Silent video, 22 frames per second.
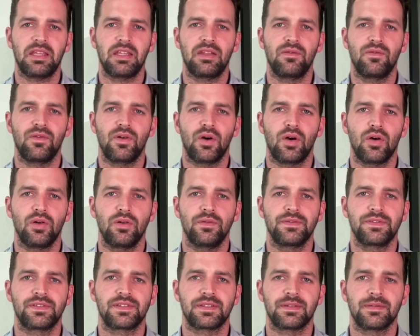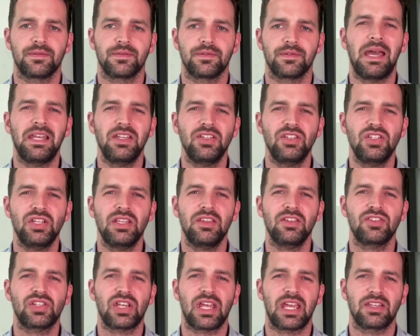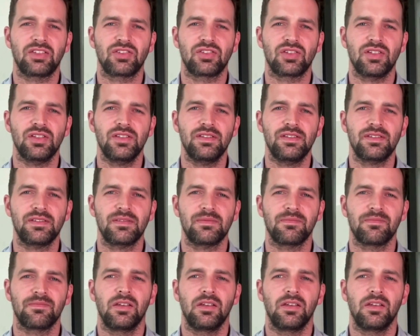involves managing the changes